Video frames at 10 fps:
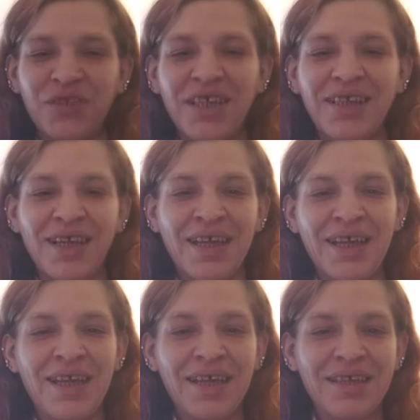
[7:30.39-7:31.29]
think
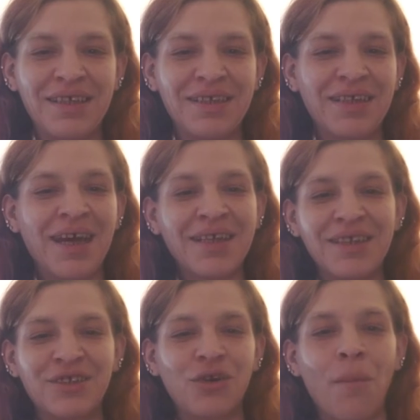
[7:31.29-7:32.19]
ahead and not
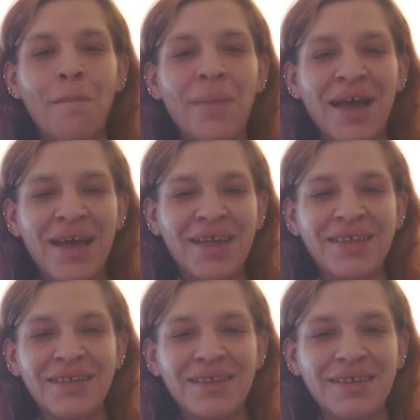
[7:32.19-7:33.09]
get so
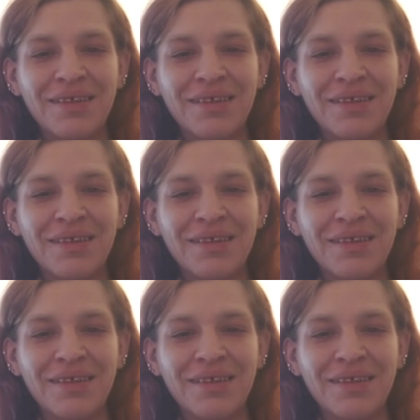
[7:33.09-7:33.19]
mad